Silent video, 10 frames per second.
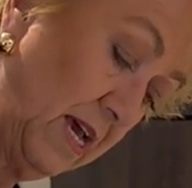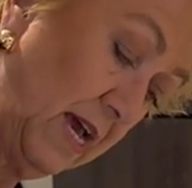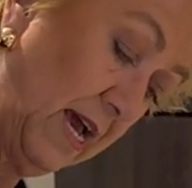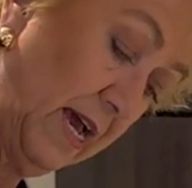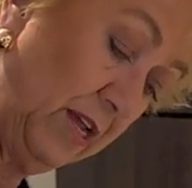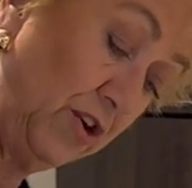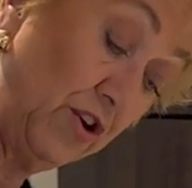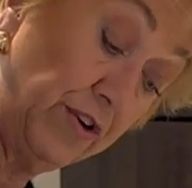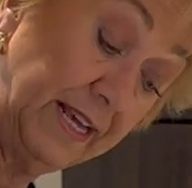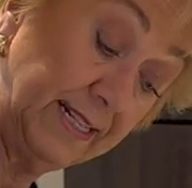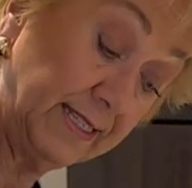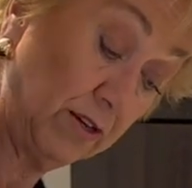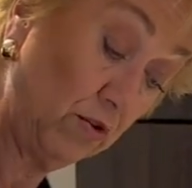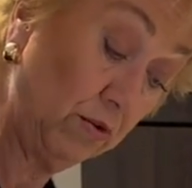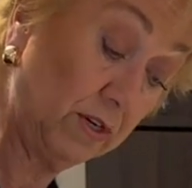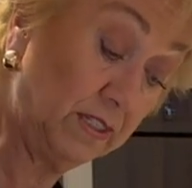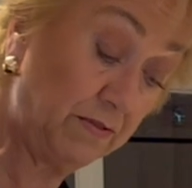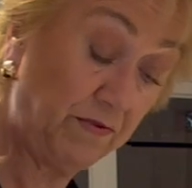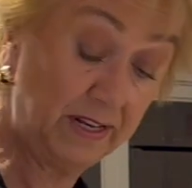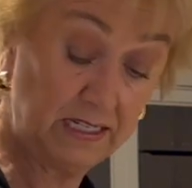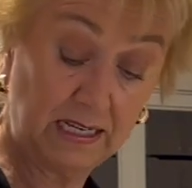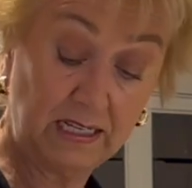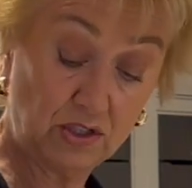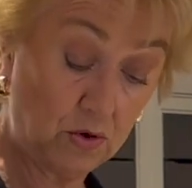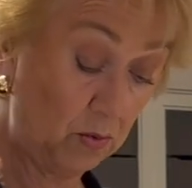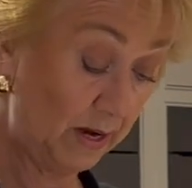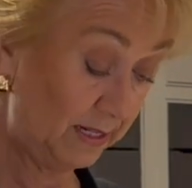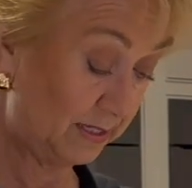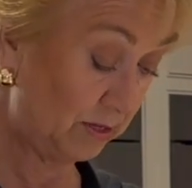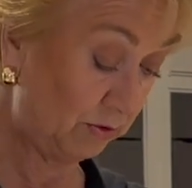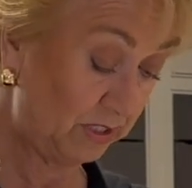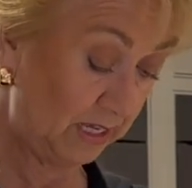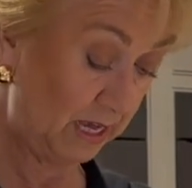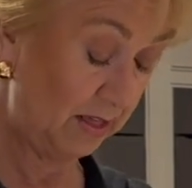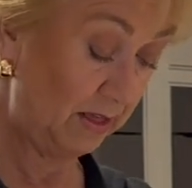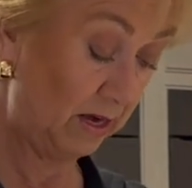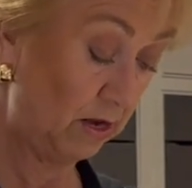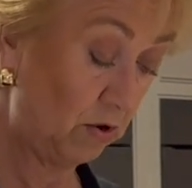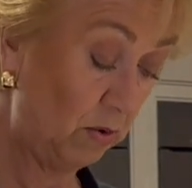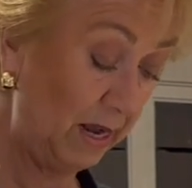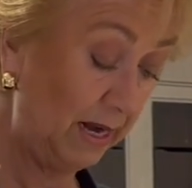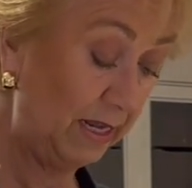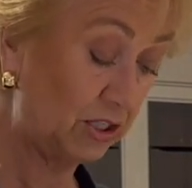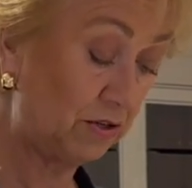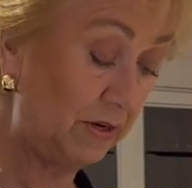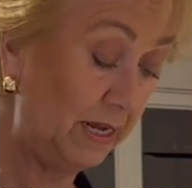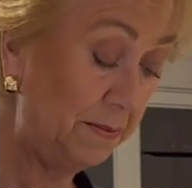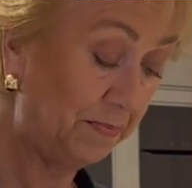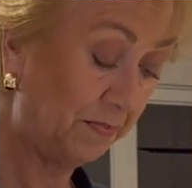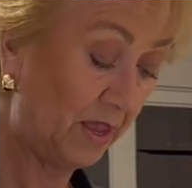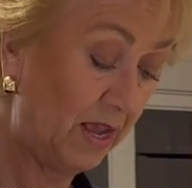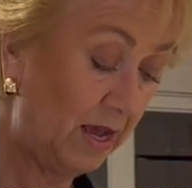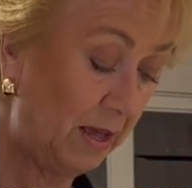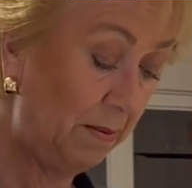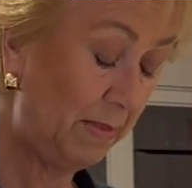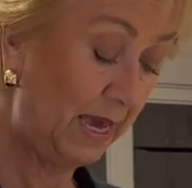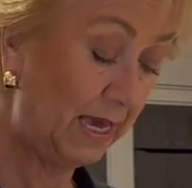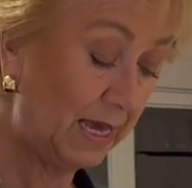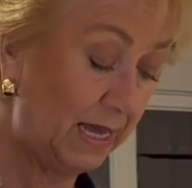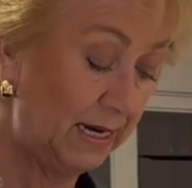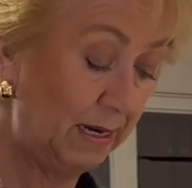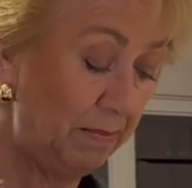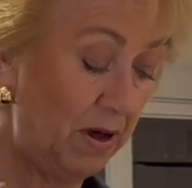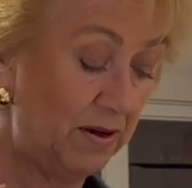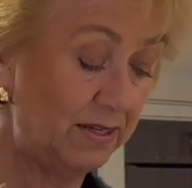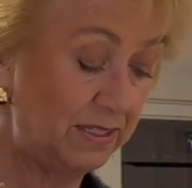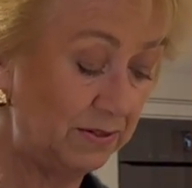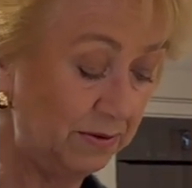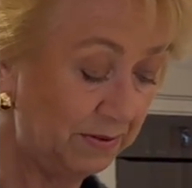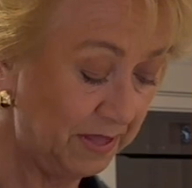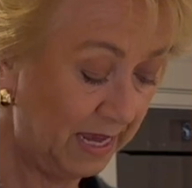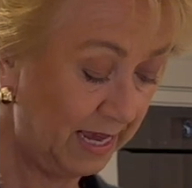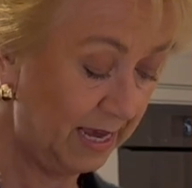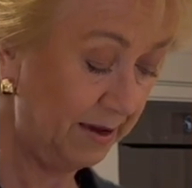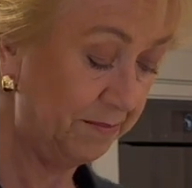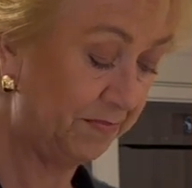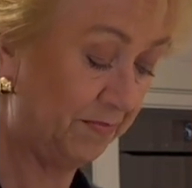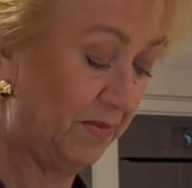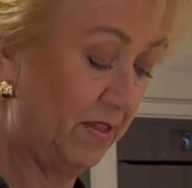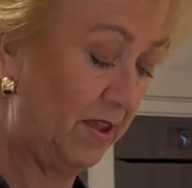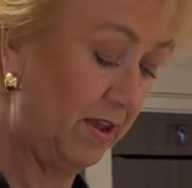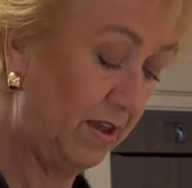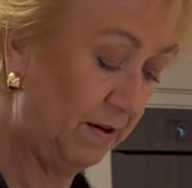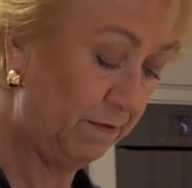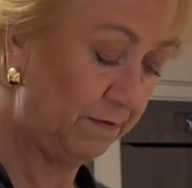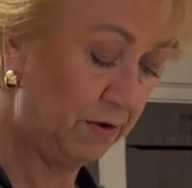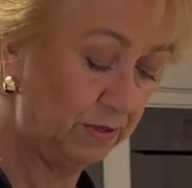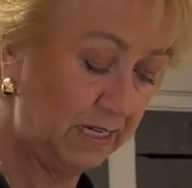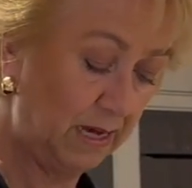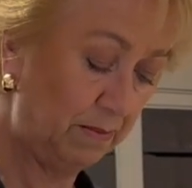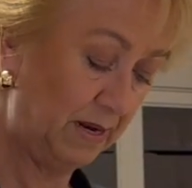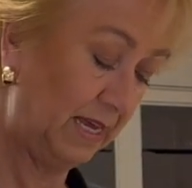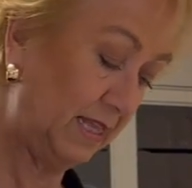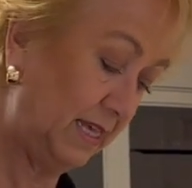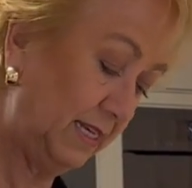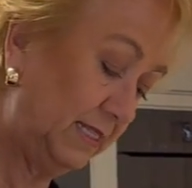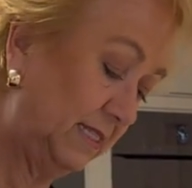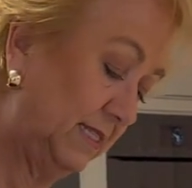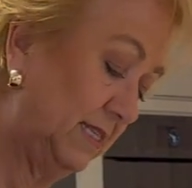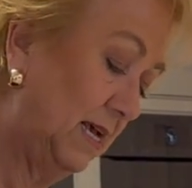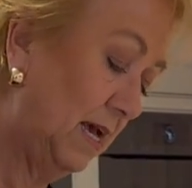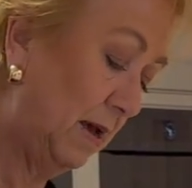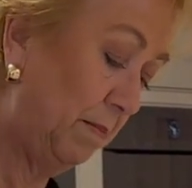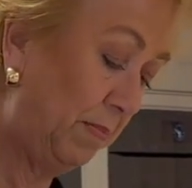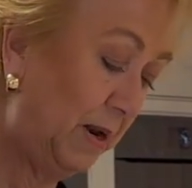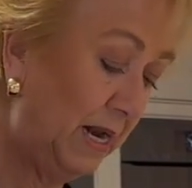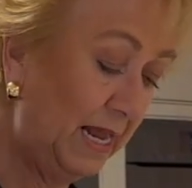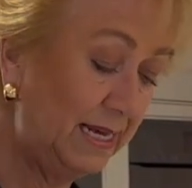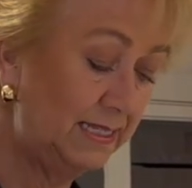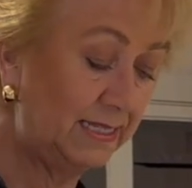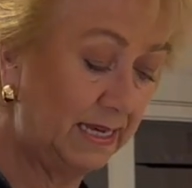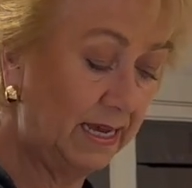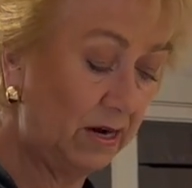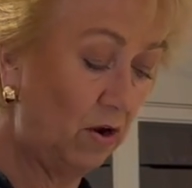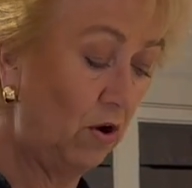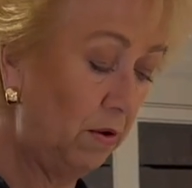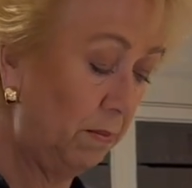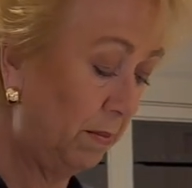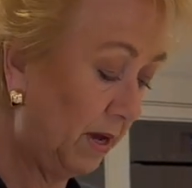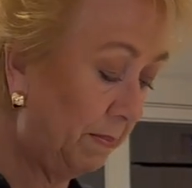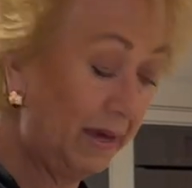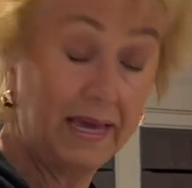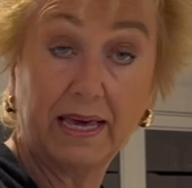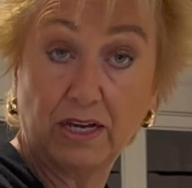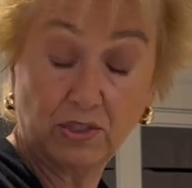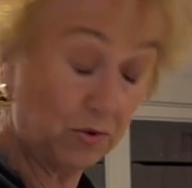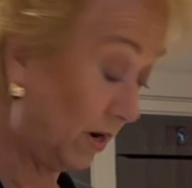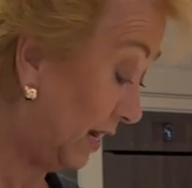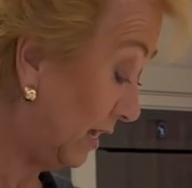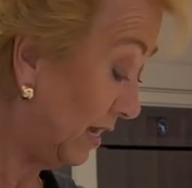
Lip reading: And you don't need salt because feta is quite salty. And then quite literally, I make a little parcel here, fold it up like this, and place it on my baking tray.